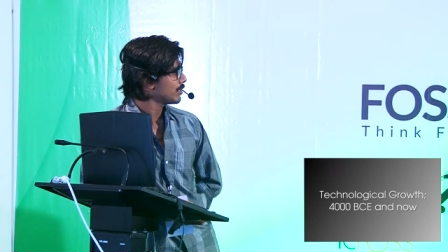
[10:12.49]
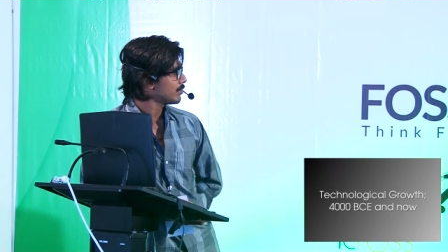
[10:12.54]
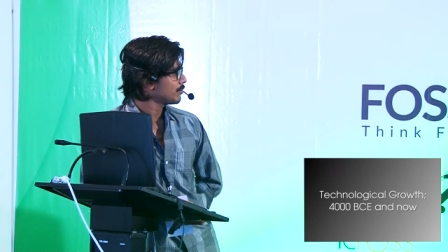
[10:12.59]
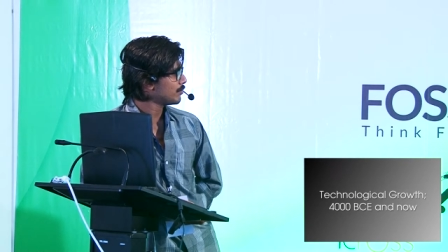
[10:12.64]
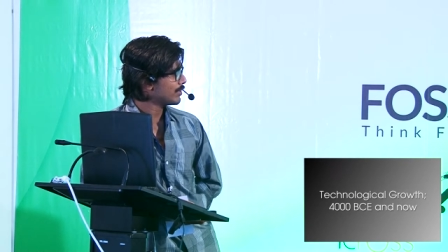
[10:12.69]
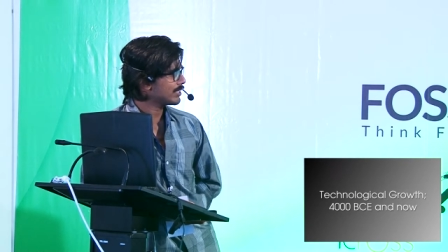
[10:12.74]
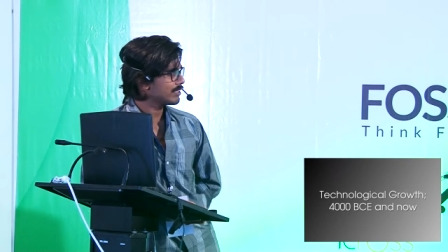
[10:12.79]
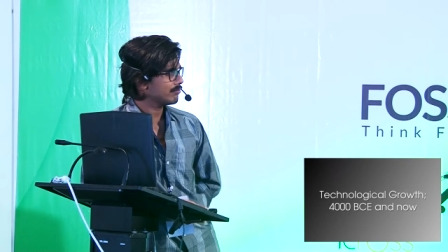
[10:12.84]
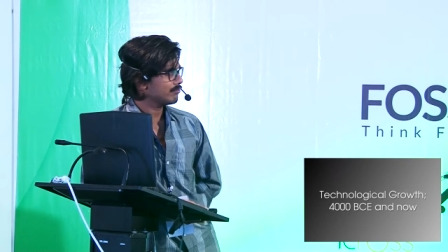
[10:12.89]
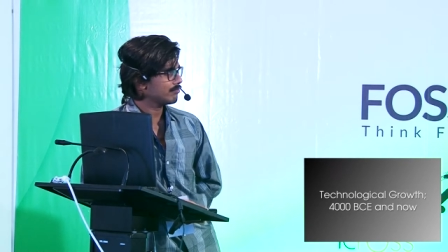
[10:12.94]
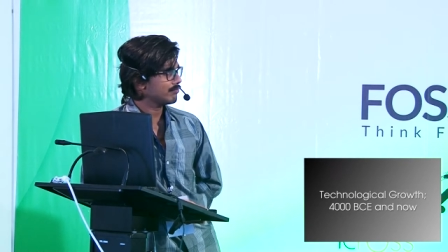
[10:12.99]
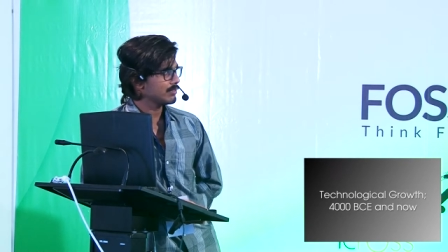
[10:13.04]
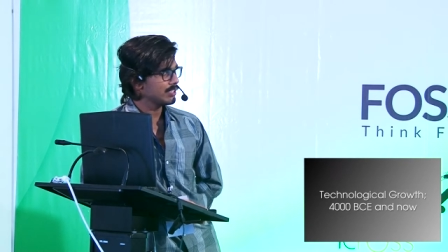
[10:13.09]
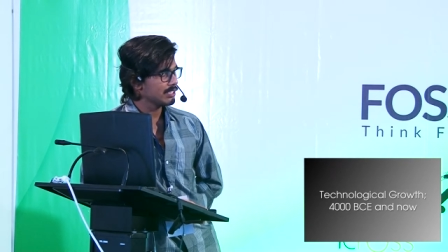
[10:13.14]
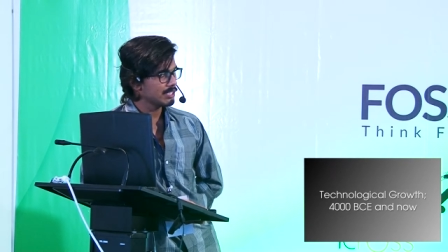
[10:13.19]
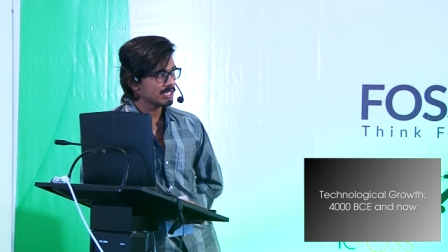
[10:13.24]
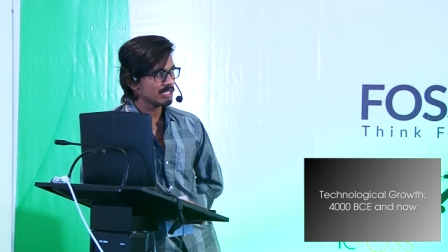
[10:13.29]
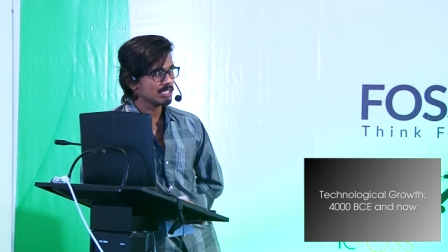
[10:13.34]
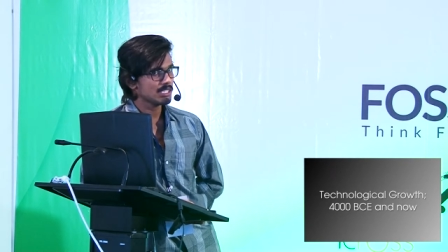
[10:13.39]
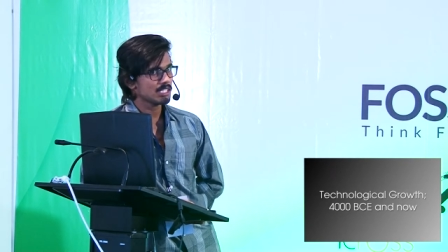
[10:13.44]
But
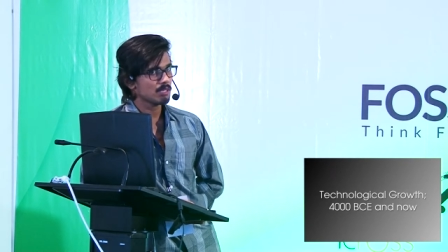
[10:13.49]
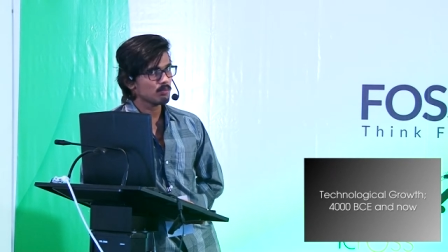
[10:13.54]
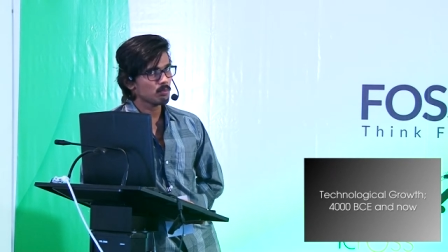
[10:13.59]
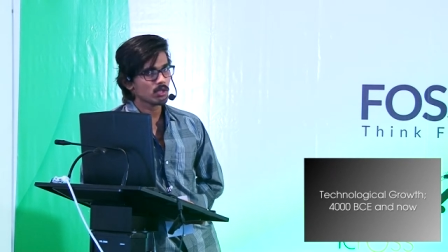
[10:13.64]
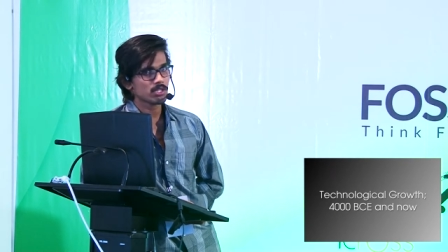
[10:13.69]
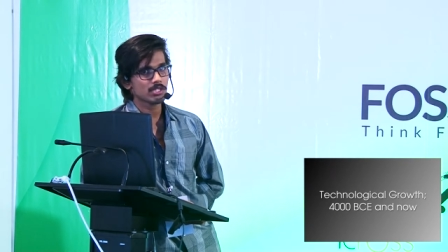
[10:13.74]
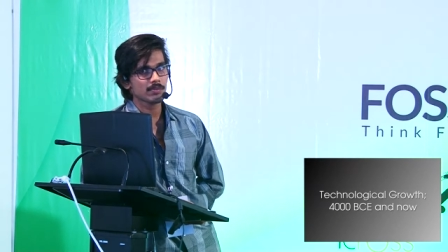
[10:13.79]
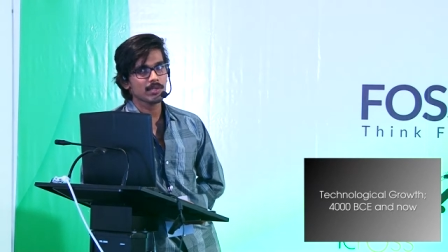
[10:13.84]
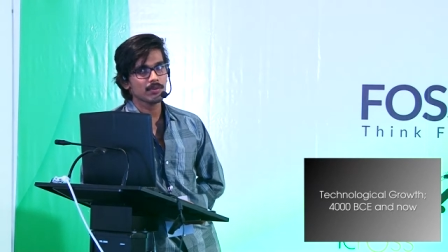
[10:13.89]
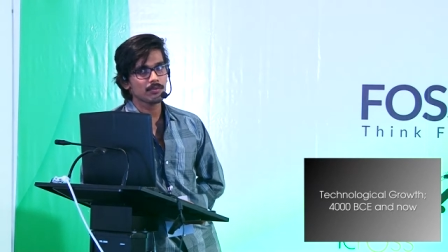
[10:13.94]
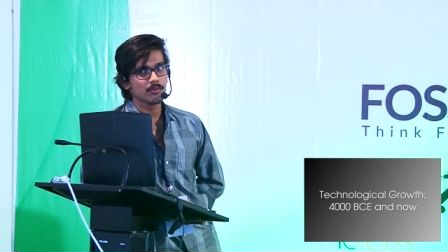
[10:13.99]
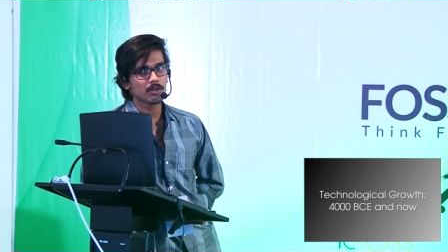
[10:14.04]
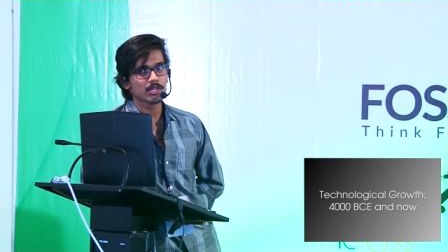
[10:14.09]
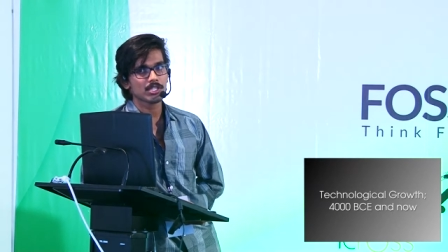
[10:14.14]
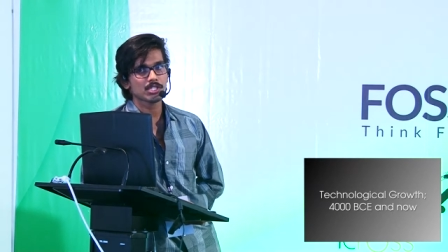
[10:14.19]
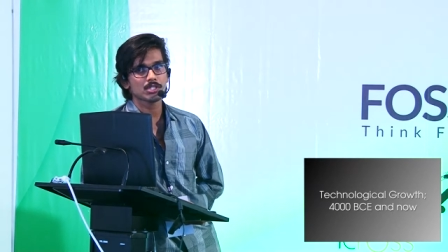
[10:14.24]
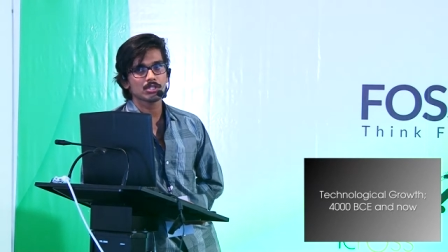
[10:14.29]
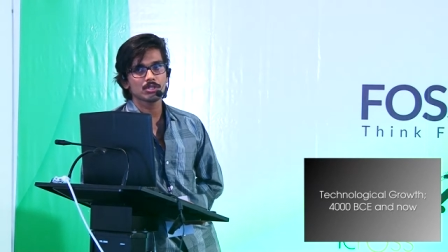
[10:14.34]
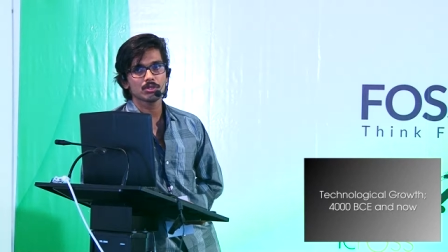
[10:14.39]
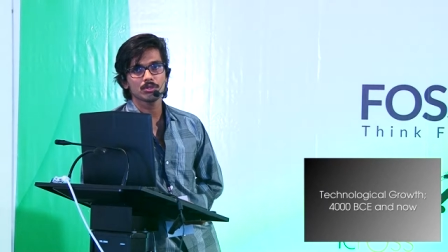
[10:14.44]
it is impossible for
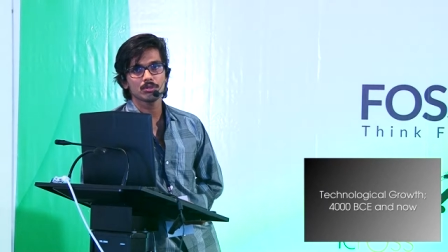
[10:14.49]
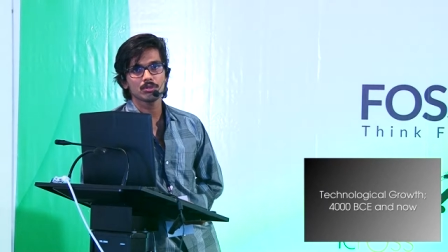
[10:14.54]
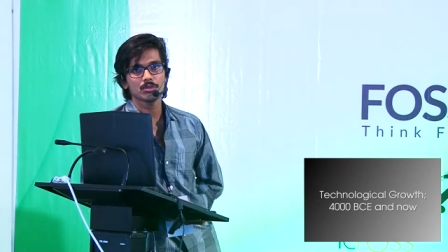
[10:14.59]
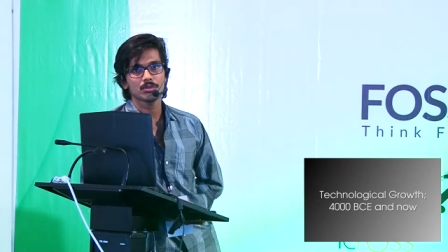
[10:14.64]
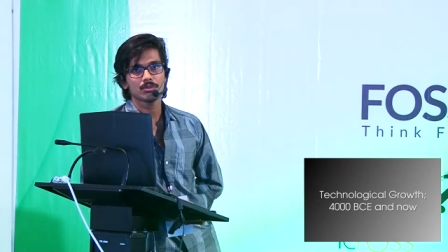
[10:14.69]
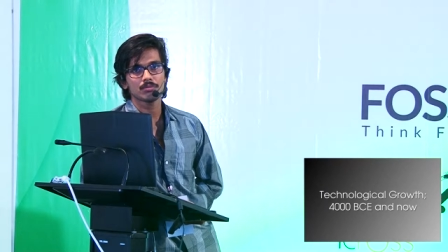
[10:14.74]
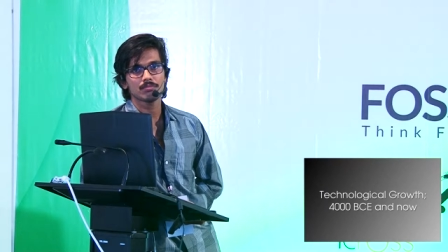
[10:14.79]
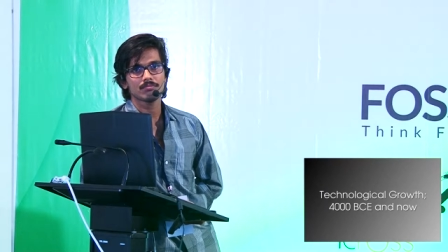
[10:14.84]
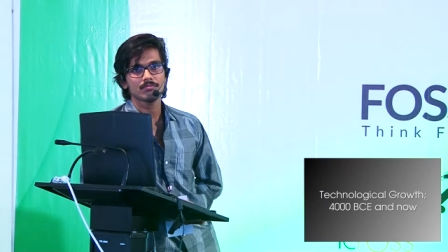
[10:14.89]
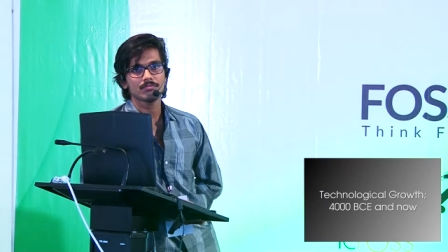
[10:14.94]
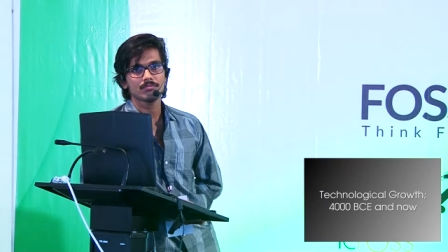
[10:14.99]
us to